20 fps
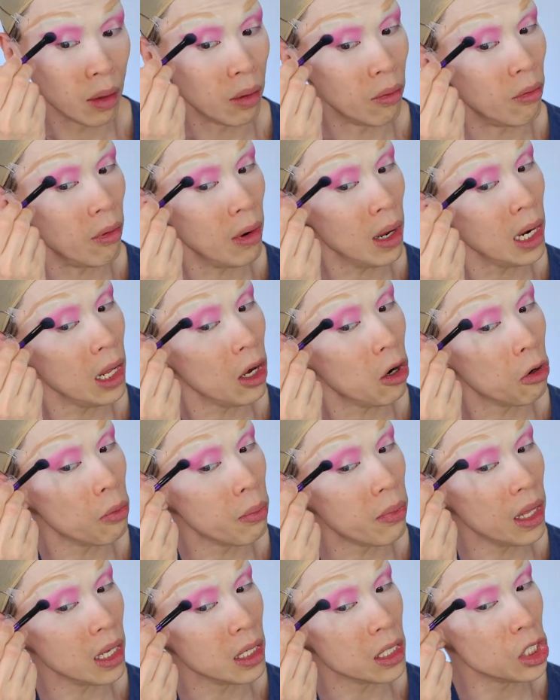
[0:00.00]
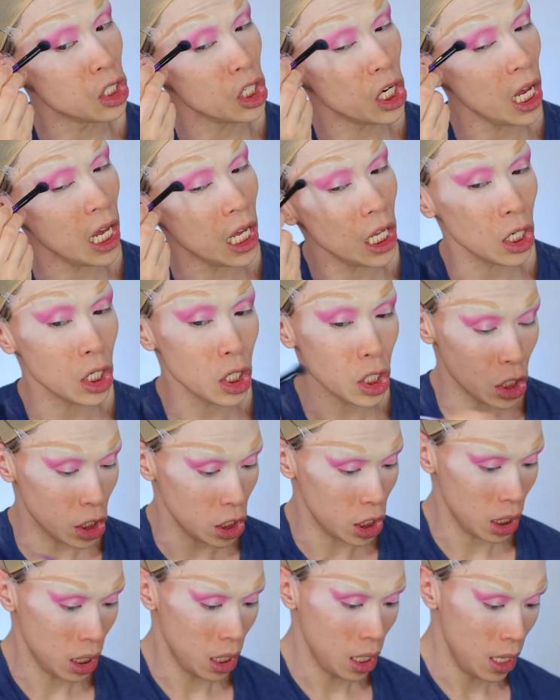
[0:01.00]
Really hope things
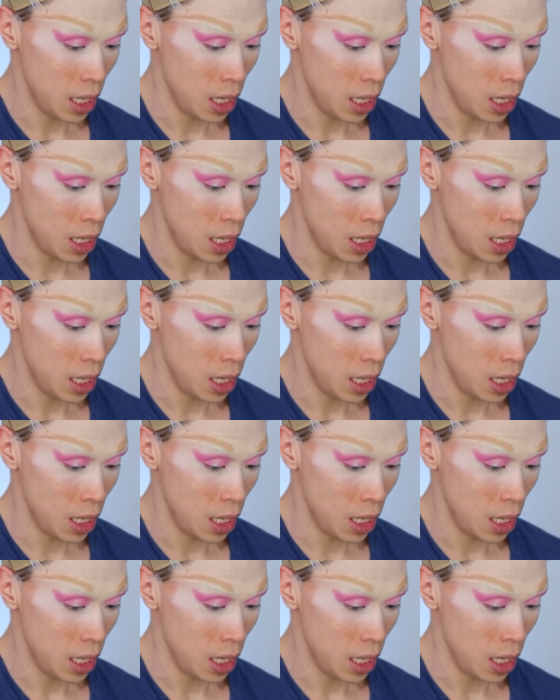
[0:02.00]
change